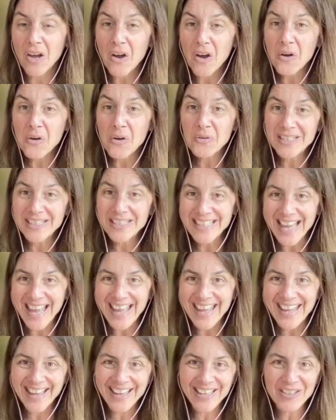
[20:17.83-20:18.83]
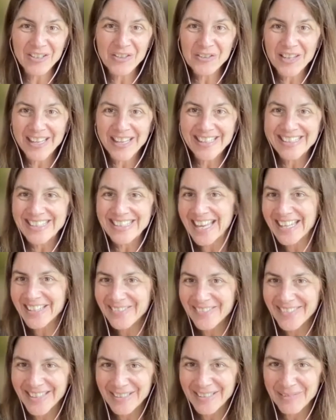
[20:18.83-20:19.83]
oh, yay, I know like 10
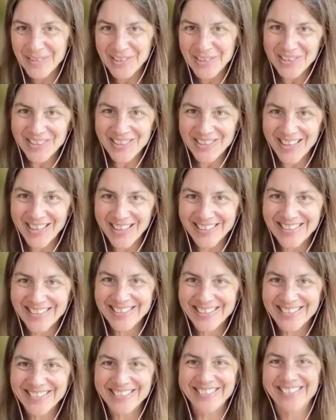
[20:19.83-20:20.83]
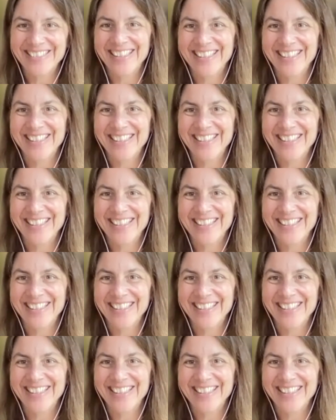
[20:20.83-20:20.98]
of them you should talk to.